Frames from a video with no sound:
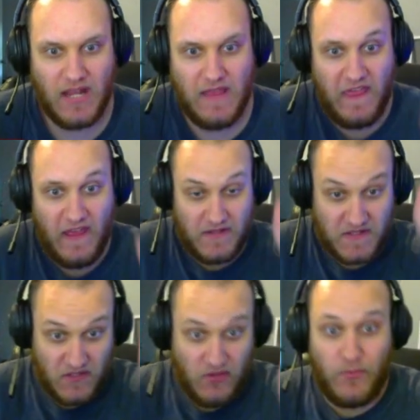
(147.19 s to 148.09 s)
and that
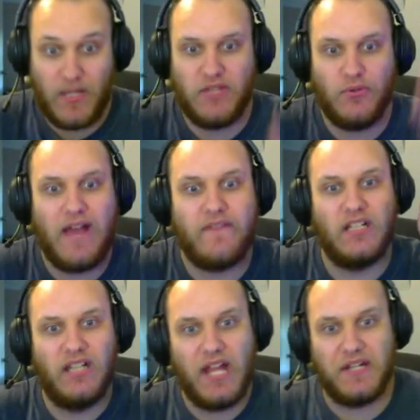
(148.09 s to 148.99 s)
so that way you have it
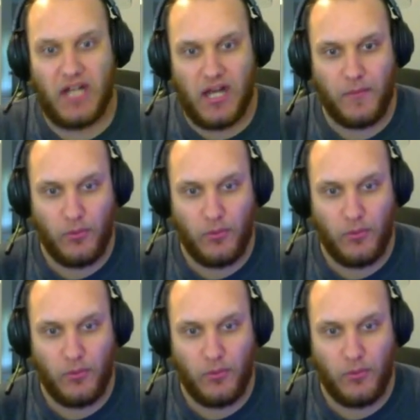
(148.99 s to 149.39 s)
lined up